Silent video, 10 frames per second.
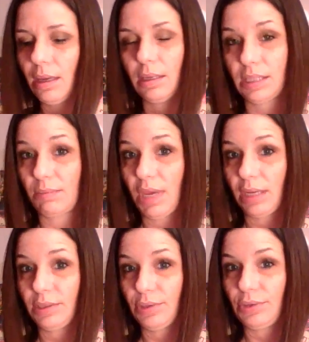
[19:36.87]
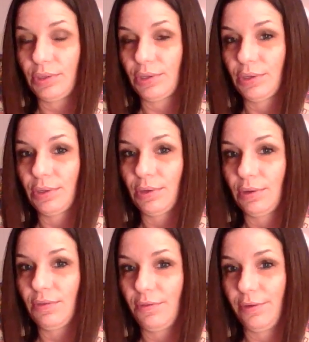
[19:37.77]
some answers
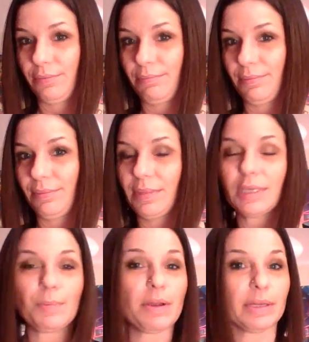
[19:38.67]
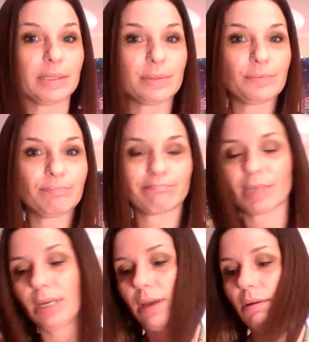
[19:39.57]
from the spirits.
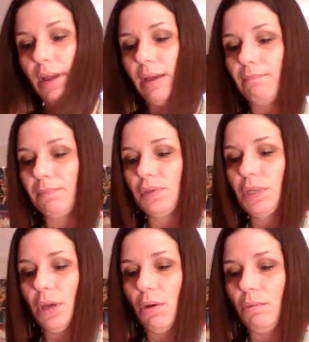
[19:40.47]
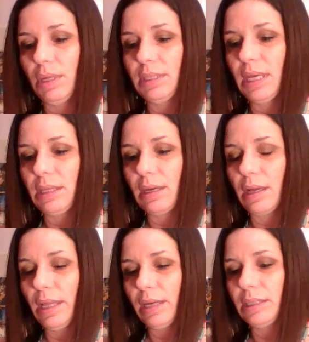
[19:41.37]
Okay. So let's get the
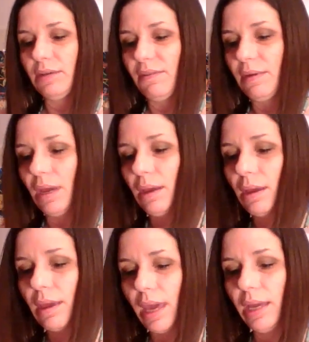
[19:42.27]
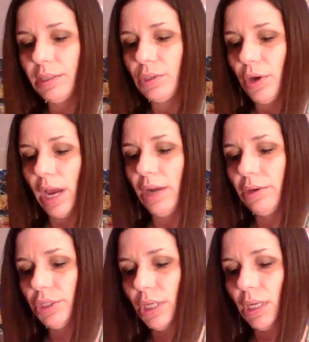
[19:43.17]
collective Cancer
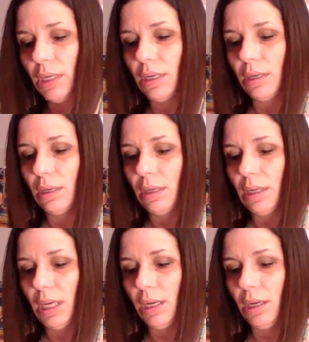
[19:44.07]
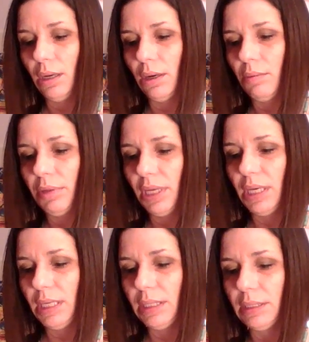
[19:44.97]
energy in here,
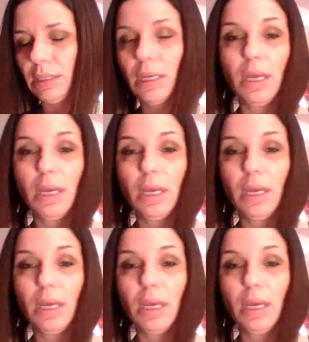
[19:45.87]
please.